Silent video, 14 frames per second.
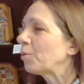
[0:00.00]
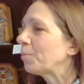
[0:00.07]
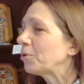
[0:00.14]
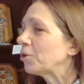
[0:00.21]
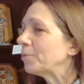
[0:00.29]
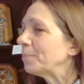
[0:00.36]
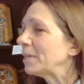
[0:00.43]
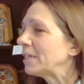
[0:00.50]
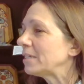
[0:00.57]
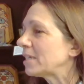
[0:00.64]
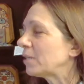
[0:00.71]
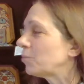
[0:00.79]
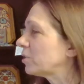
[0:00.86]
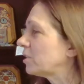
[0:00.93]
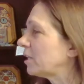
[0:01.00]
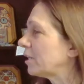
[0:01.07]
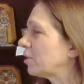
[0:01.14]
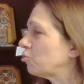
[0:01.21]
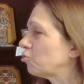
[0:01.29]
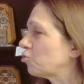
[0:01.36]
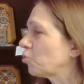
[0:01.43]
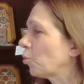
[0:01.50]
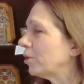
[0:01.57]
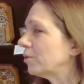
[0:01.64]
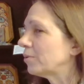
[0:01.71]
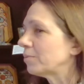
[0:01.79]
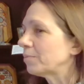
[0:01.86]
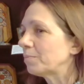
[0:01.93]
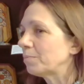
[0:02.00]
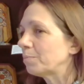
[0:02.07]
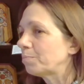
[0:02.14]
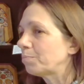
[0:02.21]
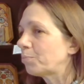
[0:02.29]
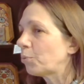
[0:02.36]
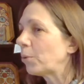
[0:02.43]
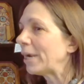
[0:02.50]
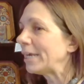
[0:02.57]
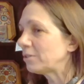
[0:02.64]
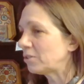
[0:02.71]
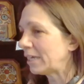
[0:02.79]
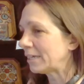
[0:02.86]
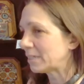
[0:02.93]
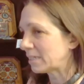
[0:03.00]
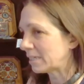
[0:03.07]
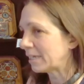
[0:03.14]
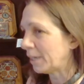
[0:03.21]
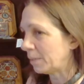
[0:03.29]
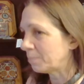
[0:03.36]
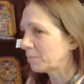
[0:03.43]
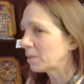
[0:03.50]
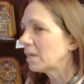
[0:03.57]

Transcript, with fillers: more minutes and we'll take a short break to get set up.